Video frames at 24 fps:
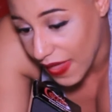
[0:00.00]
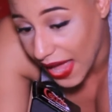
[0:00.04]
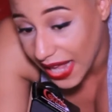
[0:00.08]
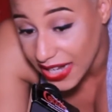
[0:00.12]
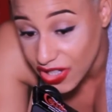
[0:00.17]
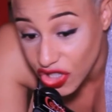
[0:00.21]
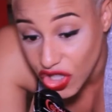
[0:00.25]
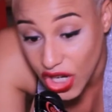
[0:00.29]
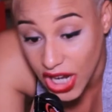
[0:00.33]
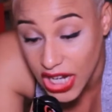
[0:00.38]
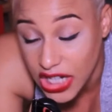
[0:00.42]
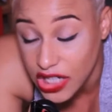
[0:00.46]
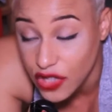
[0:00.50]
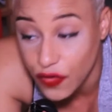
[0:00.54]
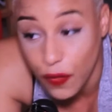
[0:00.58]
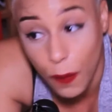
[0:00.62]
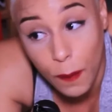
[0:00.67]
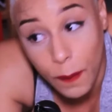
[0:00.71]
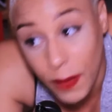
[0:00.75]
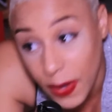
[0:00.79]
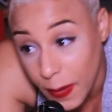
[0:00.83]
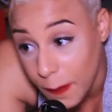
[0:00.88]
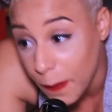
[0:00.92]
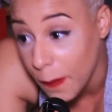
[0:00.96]
That changed from
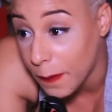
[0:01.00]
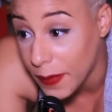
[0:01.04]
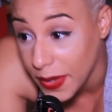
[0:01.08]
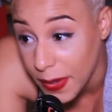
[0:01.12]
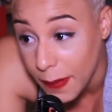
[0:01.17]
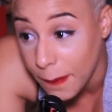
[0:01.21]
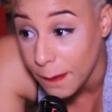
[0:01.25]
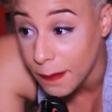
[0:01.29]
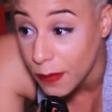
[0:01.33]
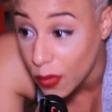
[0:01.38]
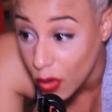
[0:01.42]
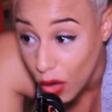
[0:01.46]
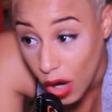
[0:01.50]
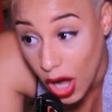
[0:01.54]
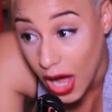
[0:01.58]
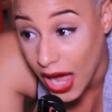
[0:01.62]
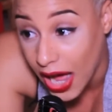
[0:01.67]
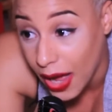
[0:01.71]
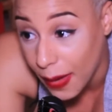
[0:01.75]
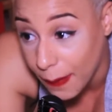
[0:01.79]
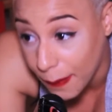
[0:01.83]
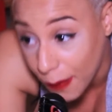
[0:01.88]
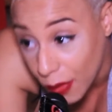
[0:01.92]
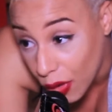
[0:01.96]
people being more
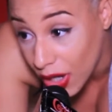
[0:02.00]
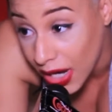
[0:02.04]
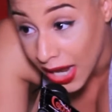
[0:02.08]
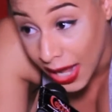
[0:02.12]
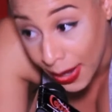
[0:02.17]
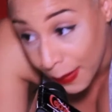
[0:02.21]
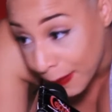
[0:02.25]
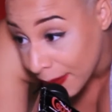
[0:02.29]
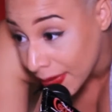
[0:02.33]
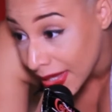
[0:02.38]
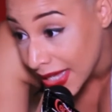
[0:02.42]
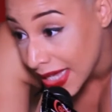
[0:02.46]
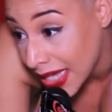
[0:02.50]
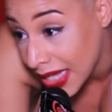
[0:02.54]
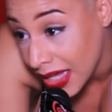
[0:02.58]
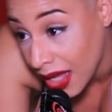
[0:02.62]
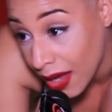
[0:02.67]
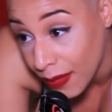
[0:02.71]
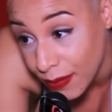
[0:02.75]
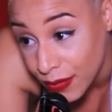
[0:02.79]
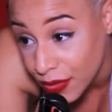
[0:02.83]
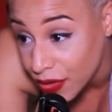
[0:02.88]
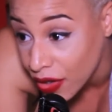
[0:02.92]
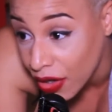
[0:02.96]
like me.
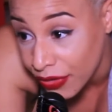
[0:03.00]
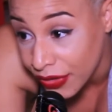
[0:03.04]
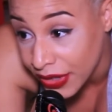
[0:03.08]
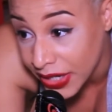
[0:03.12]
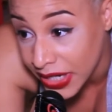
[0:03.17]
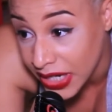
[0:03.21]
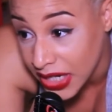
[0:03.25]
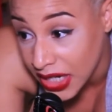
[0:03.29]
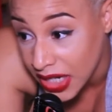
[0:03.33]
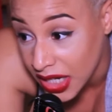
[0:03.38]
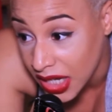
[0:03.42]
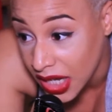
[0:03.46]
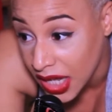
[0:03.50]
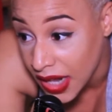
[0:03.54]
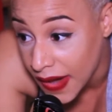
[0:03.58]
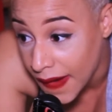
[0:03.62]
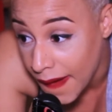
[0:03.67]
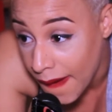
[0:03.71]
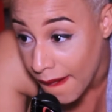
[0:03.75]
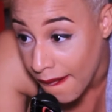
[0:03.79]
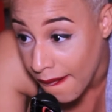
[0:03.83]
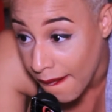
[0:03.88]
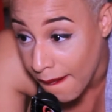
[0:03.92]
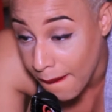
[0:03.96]
I'm sorry.
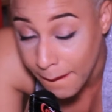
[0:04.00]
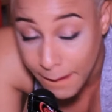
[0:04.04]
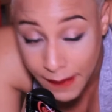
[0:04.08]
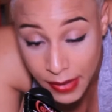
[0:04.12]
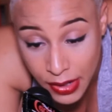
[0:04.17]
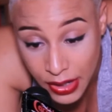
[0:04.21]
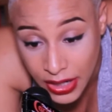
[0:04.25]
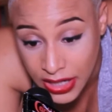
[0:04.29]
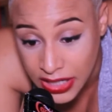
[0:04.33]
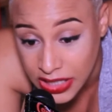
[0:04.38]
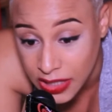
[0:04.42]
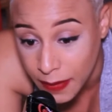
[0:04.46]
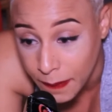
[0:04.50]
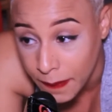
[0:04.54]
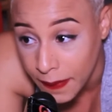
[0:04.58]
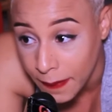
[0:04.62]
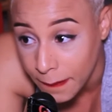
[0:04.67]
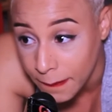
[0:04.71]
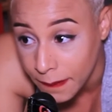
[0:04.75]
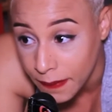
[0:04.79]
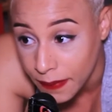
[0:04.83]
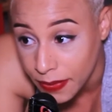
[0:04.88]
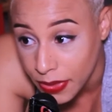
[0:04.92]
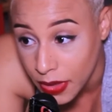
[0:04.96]
You need to
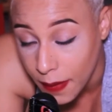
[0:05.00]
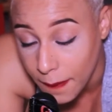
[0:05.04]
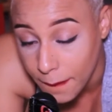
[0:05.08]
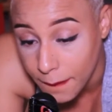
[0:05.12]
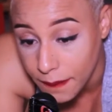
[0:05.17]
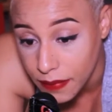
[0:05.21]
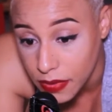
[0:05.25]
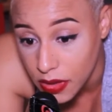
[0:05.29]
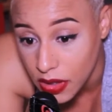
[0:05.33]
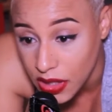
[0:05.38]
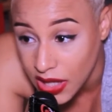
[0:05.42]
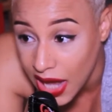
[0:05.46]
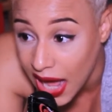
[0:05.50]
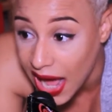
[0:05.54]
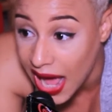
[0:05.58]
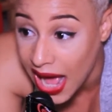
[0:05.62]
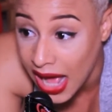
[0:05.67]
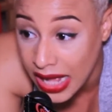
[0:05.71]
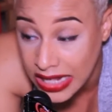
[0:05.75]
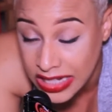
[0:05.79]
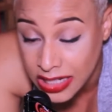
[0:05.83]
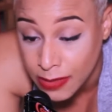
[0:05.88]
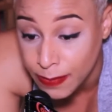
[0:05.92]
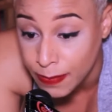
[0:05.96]
be like
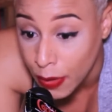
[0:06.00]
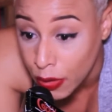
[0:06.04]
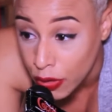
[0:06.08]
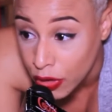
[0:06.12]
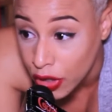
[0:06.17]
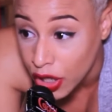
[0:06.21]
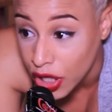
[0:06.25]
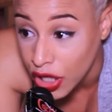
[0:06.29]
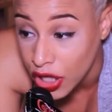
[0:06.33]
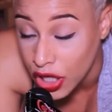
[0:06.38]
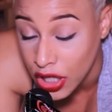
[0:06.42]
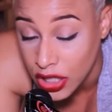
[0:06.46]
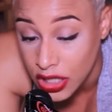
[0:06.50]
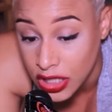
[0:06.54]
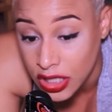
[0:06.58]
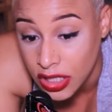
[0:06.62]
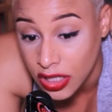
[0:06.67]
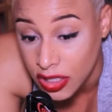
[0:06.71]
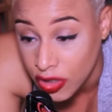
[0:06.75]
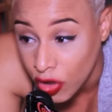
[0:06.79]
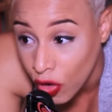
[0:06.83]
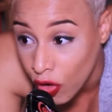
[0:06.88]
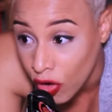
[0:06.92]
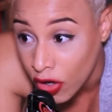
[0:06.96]
outspoken and
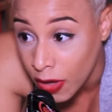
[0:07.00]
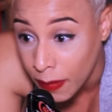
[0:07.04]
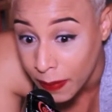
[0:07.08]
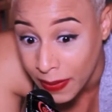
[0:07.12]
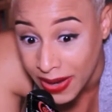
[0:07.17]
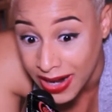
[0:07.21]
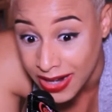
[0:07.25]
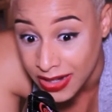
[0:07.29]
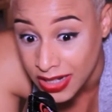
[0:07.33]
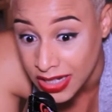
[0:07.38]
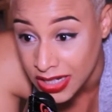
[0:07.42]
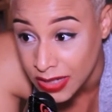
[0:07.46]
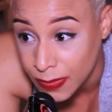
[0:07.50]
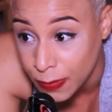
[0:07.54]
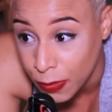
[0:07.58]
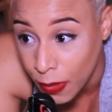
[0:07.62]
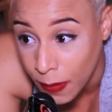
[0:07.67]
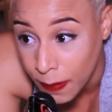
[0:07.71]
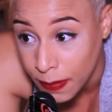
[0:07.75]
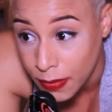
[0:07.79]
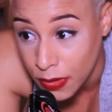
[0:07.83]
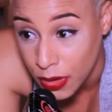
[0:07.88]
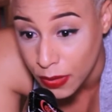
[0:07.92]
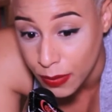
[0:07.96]
talk about this
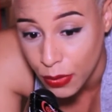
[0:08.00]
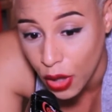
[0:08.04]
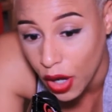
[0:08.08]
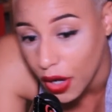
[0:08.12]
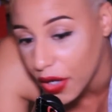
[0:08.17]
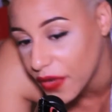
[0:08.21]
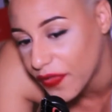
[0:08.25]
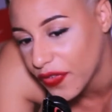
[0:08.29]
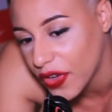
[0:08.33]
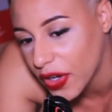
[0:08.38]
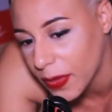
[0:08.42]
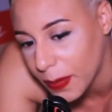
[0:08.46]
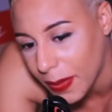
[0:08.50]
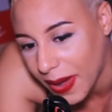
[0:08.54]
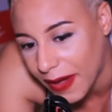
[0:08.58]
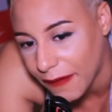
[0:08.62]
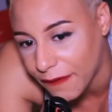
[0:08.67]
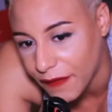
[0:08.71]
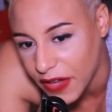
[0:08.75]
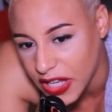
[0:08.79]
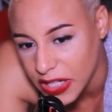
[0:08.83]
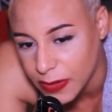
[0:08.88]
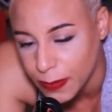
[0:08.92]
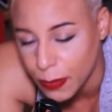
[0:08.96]
problem. Not even about
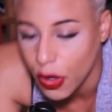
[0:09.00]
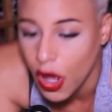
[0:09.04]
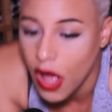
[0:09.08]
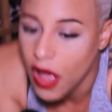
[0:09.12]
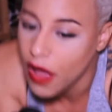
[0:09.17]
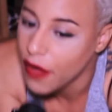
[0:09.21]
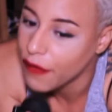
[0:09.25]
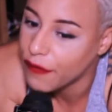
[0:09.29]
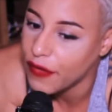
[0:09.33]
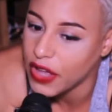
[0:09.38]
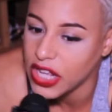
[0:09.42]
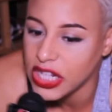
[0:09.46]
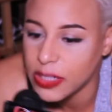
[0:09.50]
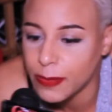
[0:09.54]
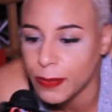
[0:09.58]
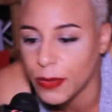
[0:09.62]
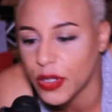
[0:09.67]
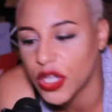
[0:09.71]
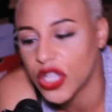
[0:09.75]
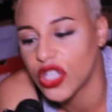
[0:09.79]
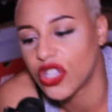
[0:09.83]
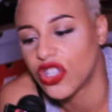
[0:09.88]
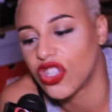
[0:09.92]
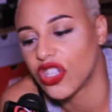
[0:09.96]
Facebook.
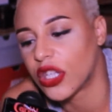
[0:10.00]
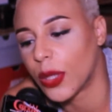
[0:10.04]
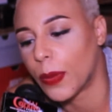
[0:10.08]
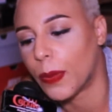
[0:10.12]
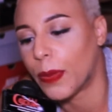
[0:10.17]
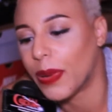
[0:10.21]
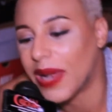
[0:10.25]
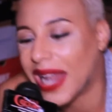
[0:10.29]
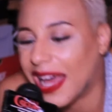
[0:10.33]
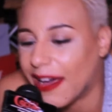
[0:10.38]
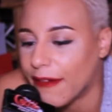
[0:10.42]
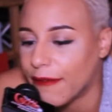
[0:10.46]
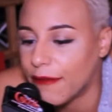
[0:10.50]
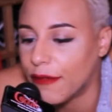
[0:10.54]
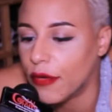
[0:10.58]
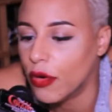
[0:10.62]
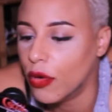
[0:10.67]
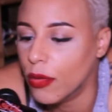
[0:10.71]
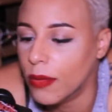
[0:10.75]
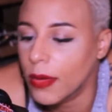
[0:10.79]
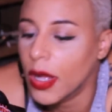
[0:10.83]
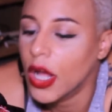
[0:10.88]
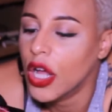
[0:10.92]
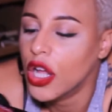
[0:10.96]
Facebook is just a
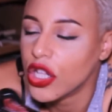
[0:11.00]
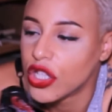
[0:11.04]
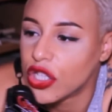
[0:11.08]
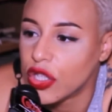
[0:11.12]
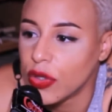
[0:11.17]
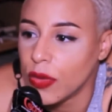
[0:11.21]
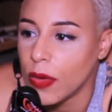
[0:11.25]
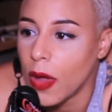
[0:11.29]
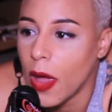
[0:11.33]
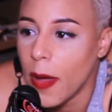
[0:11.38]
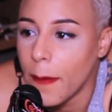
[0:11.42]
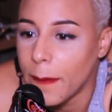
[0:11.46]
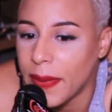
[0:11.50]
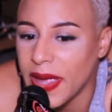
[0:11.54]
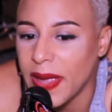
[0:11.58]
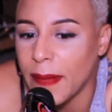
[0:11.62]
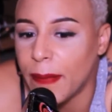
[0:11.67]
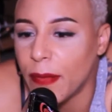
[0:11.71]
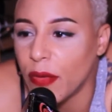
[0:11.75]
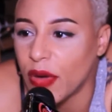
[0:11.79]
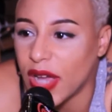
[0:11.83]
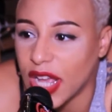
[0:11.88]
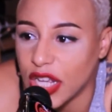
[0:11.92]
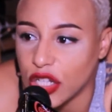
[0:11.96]
platform to,
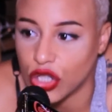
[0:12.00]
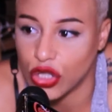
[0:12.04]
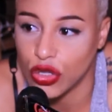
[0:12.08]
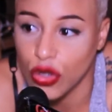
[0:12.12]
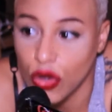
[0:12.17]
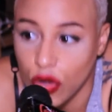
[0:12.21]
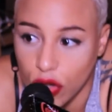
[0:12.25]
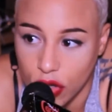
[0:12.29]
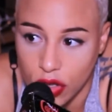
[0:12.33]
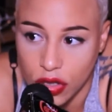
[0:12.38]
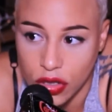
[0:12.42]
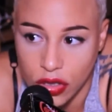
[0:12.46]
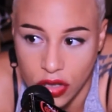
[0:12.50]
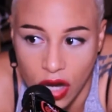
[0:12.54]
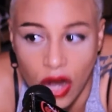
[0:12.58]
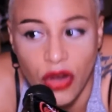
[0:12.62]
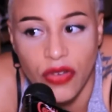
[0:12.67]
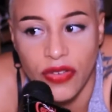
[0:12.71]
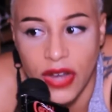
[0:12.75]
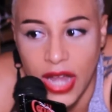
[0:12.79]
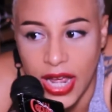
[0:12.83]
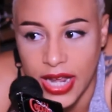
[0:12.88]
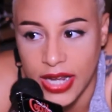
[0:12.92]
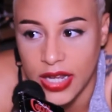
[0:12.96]
people get shook,
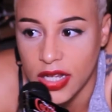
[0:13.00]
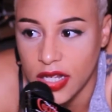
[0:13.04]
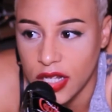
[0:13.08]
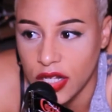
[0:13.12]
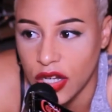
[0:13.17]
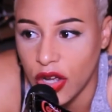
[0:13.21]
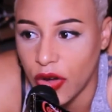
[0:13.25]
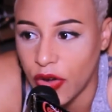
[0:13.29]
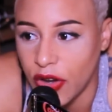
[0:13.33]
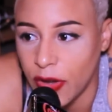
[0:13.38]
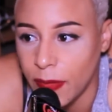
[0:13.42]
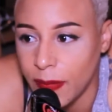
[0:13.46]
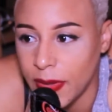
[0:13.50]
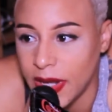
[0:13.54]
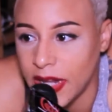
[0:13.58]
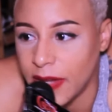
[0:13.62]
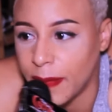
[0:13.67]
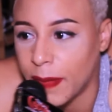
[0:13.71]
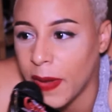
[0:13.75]
don't they? You know what I mean?